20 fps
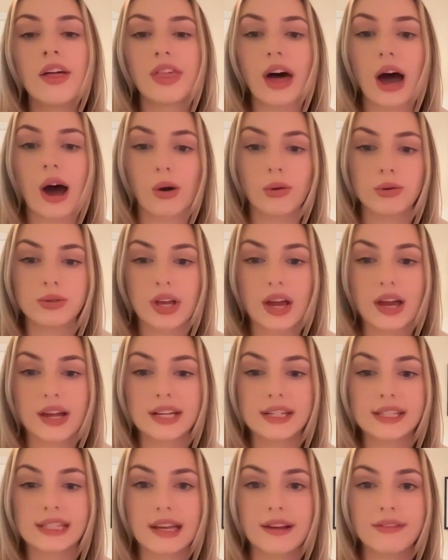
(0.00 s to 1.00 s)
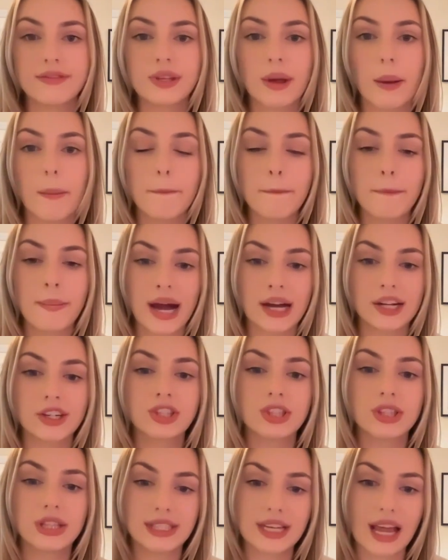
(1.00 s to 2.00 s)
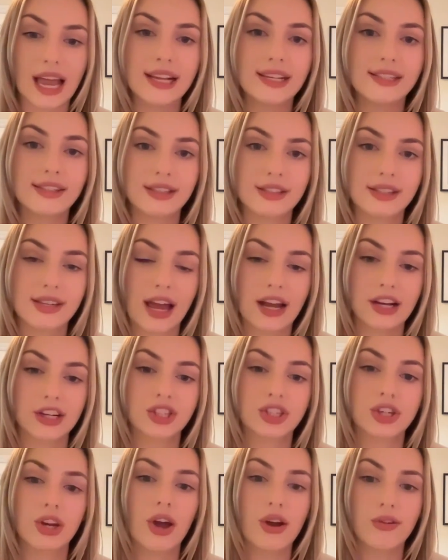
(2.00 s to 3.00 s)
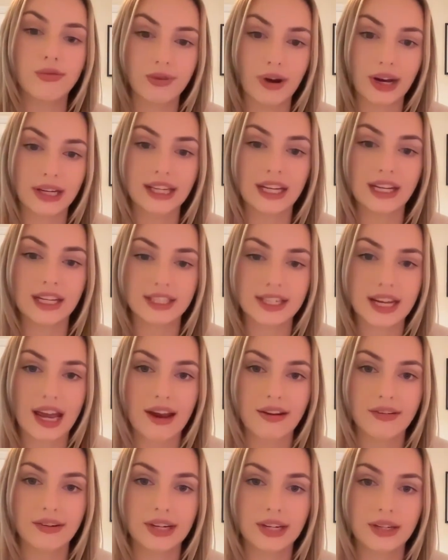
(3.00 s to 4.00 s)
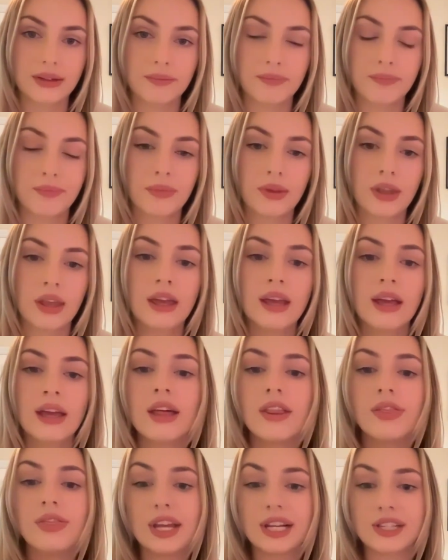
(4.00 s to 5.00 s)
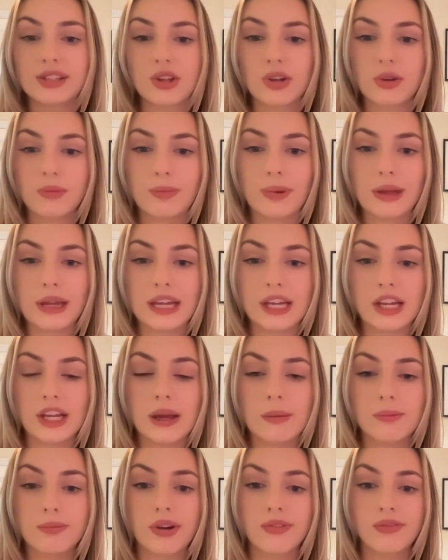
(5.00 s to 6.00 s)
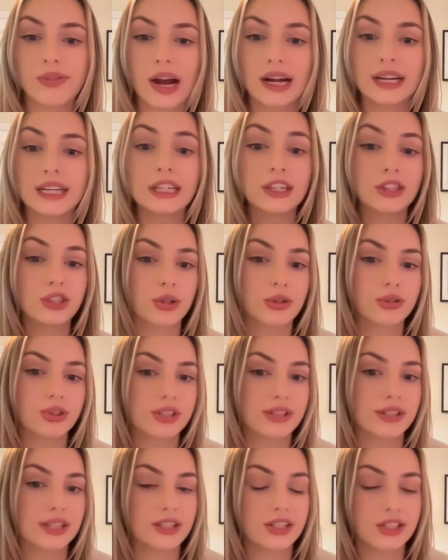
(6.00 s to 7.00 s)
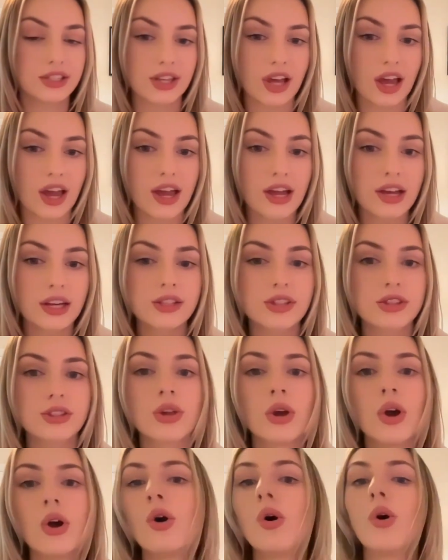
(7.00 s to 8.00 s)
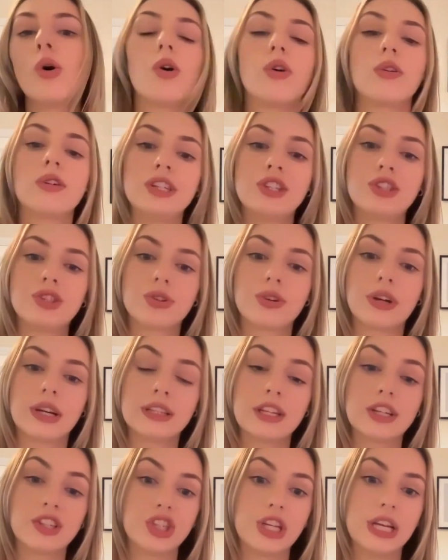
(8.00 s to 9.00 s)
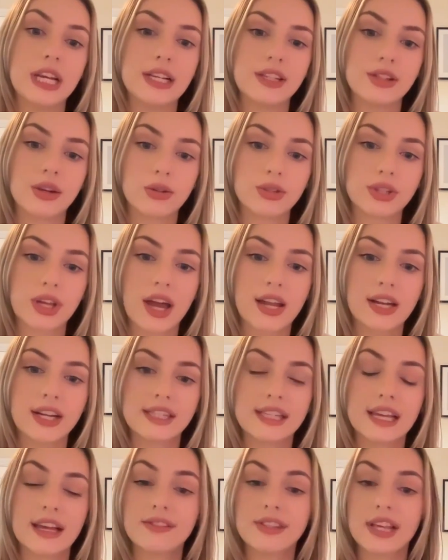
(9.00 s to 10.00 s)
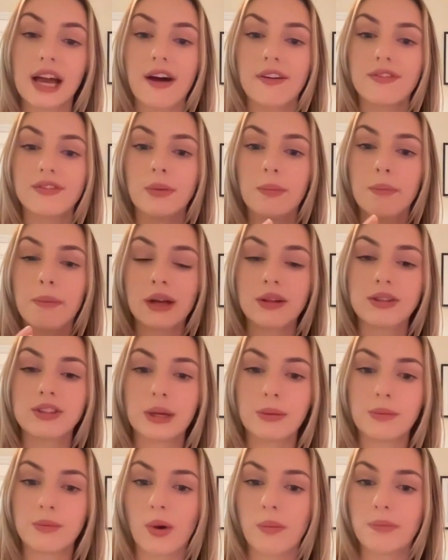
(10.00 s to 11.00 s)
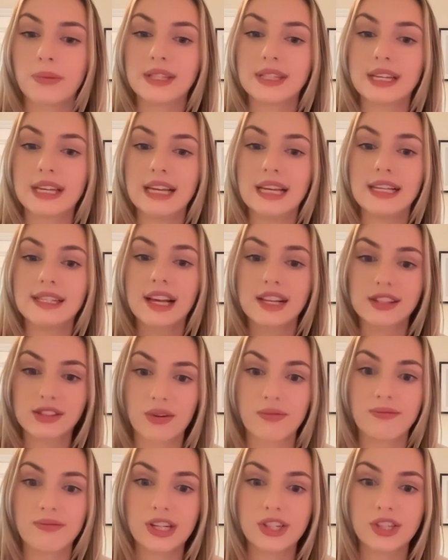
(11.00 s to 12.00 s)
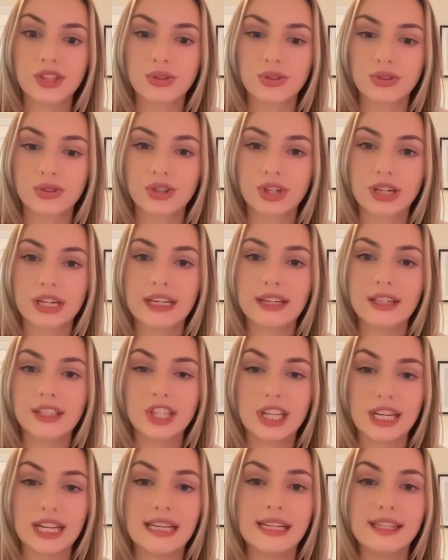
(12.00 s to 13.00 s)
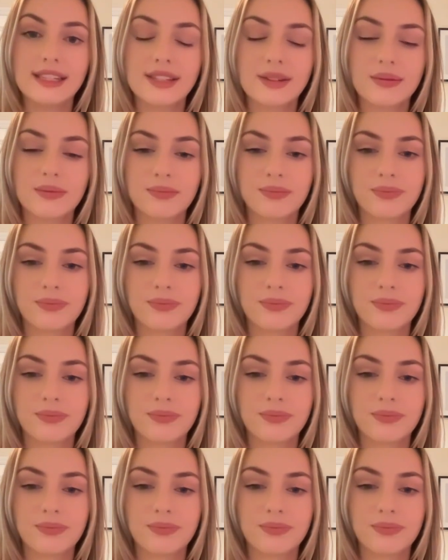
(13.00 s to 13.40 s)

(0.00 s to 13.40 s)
that alternatives match the taste and texture of regular dairy. This could be providing indulgence in desserts or ensuring that cheese alternatives have the melting properties as conventional cheese.